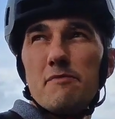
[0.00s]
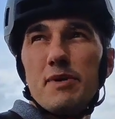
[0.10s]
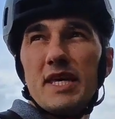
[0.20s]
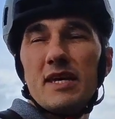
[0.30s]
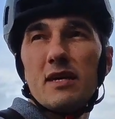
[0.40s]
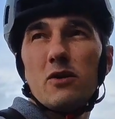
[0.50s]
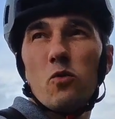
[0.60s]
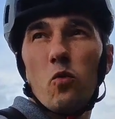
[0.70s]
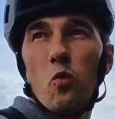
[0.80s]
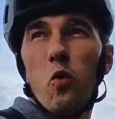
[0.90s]
be
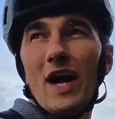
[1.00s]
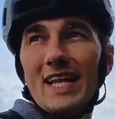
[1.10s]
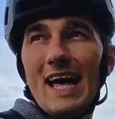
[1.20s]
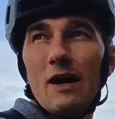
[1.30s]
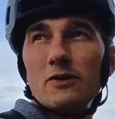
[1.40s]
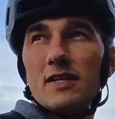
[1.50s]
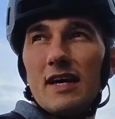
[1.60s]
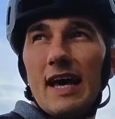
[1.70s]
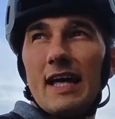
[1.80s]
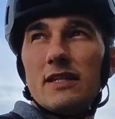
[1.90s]
quite loud,
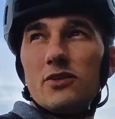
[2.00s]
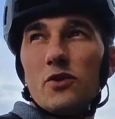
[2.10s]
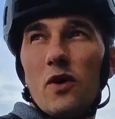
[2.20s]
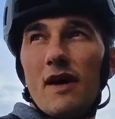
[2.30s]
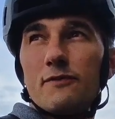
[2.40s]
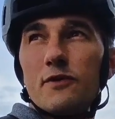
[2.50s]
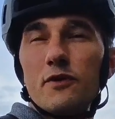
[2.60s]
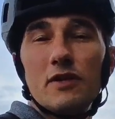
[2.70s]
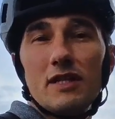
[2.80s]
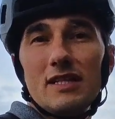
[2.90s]
and you don't have
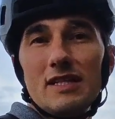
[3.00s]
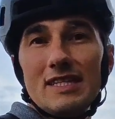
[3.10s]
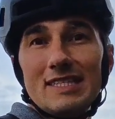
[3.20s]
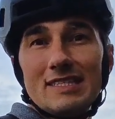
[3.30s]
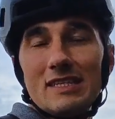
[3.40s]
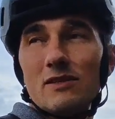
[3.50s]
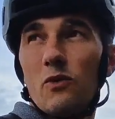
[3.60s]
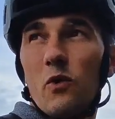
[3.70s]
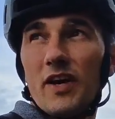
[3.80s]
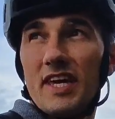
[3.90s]
to listen
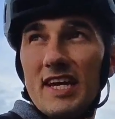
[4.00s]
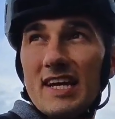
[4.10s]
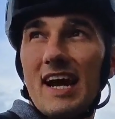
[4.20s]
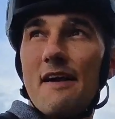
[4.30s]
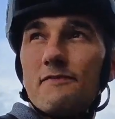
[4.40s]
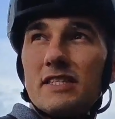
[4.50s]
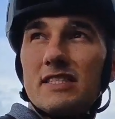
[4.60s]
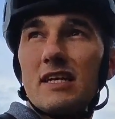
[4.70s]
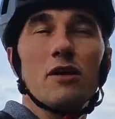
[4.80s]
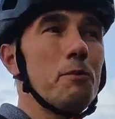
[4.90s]
or hear every
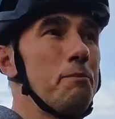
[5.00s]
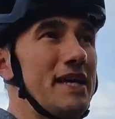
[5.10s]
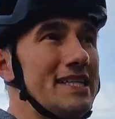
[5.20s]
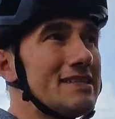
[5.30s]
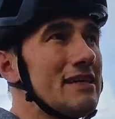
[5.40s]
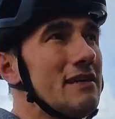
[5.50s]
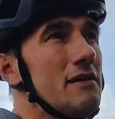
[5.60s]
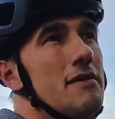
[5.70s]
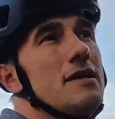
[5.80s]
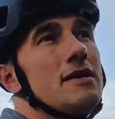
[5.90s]
single beat,
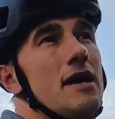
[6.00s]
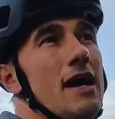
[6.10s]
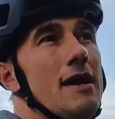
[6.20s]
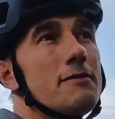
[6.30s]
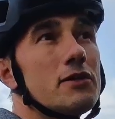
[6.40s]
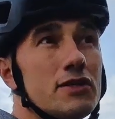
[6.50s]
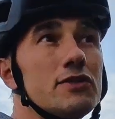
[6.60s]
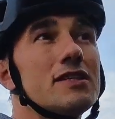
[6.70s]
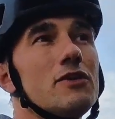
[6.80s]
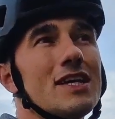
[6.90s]
because
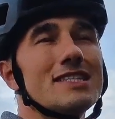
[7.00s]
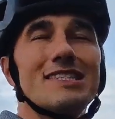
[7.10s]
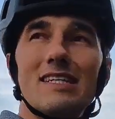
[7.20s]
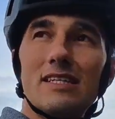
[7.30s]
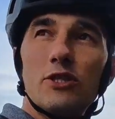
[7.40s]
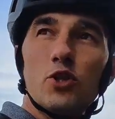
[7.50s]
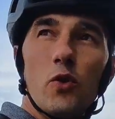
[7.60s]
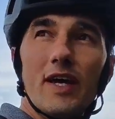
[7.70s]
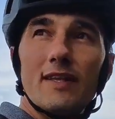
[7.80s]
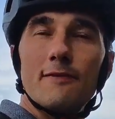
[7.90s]
you can still
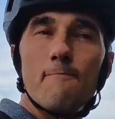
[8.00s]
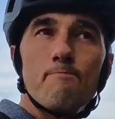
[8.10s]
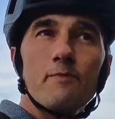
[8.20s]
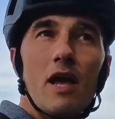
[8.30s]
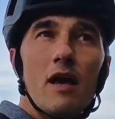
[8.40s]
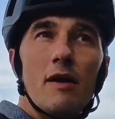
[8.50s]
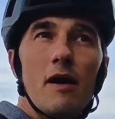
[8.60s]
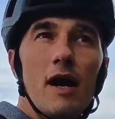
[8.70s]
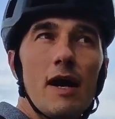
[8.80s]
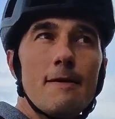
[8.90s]
enjoy it.
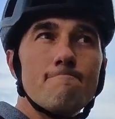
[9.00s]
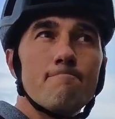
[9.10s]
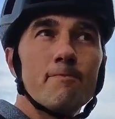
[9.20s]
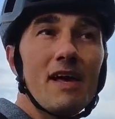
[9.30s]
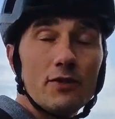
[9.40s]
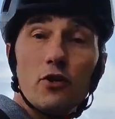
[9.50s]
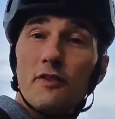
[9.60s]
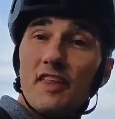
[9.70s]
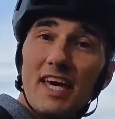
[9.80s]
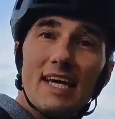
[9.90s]
Now, the
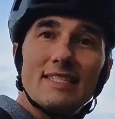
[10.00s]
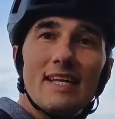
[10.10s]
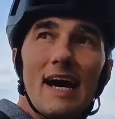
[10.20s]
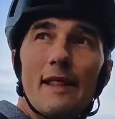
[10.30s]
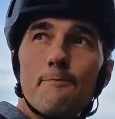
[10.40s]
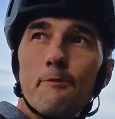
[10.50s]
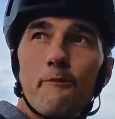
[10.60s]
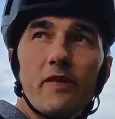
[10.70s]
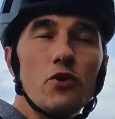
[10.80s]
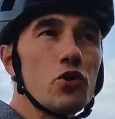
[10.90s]
good thing is that
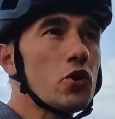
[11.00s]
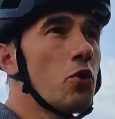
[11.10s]
you're